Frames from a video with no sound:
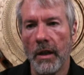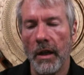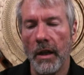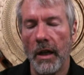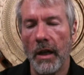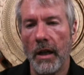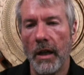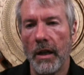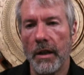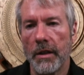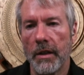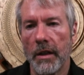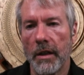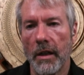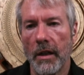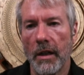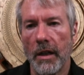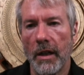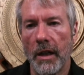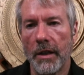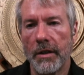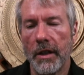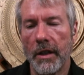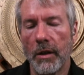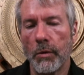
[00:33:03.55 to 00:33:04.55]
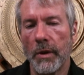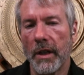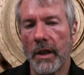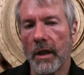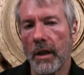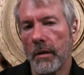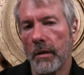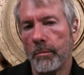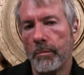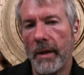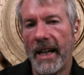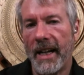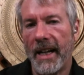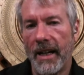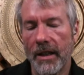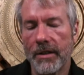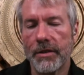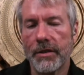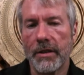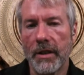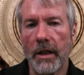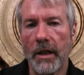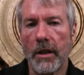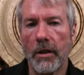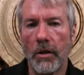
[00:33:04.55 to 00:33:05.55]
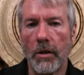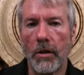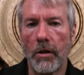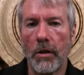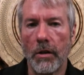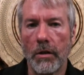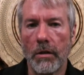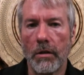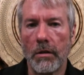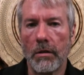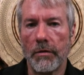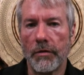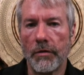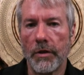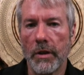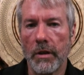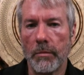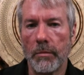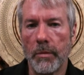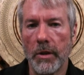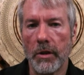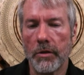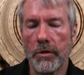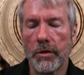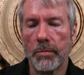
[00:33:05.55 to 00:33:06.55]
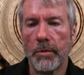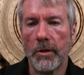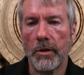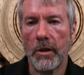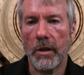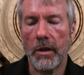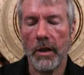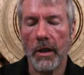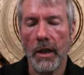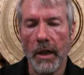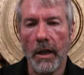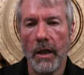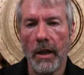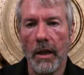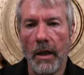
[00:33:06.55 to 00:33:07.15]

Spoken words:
And I think we got past that hurdle for the most part.